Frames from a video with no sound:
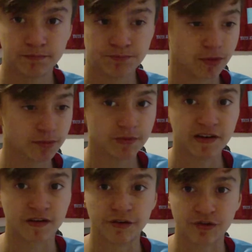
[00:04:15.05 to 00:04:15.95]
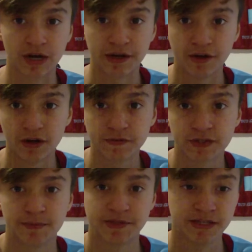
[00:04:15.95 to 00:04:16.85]
probably like a cracking
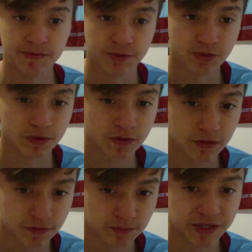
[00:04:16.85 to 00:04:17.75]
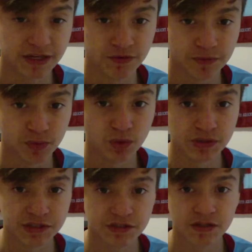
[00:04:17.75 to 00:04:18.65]
half-time team talk from David
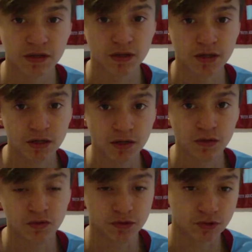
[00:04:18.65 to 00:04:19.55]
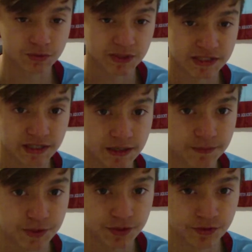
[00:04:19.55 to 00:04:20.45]
Moyes caused West
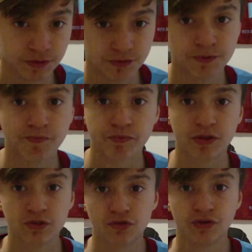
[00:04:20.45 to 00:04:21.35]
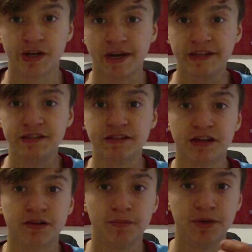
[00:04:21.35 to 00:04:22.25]
Ham to score in the
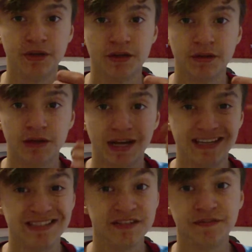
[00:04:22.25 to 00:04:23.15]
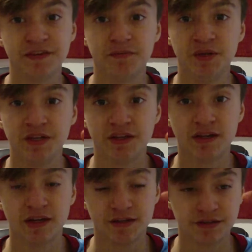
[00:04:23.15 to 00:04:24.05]
82nd minute, the 85th minute,
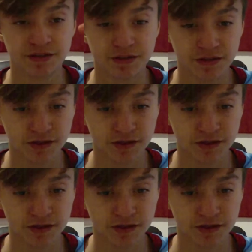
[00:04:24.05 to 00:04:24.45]
and